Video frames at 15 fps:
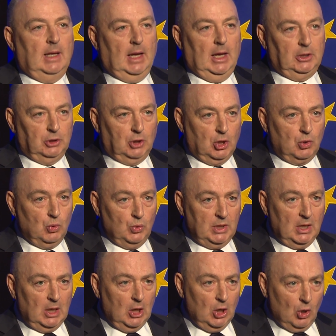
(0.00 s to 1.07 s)
And
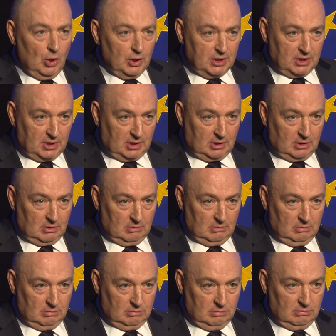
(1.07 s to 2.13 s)
MOSHE lost
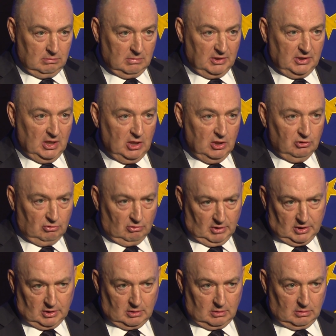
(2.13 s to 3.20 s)
the
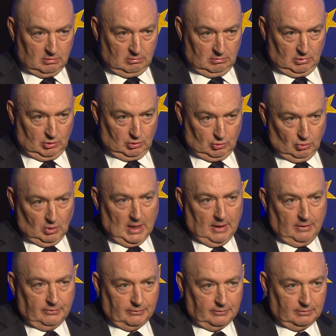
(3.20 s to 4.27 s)
interest to
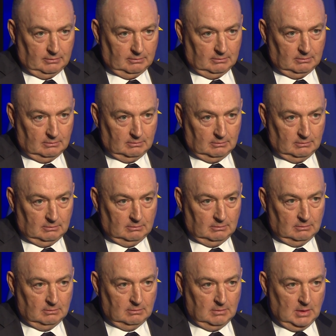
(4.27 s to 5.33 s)
life.
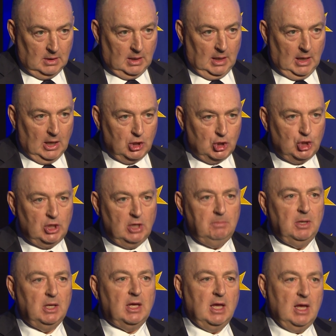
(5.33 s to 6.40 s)
And she
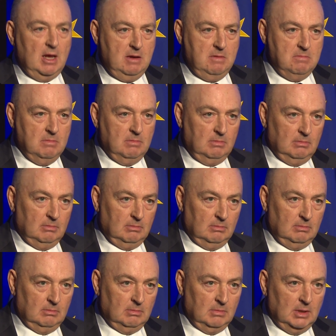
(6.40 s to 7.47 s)
became
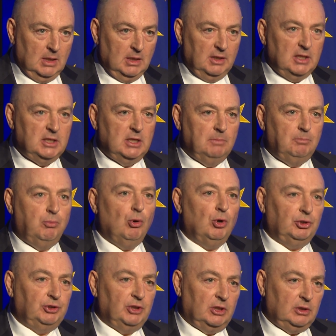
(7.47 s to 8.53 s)
the
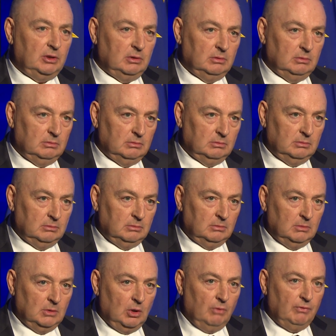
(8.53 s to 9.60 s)
supporter
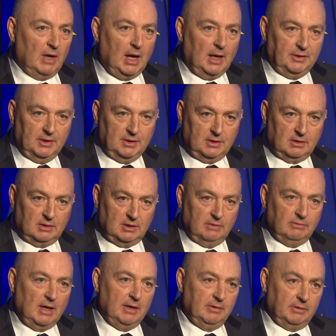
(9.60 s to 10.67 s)
of others,
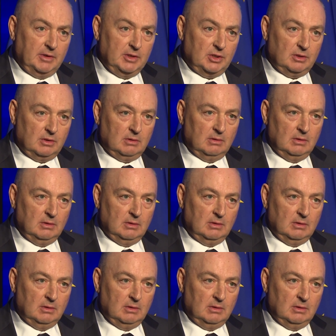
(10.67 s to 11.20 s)
survivors.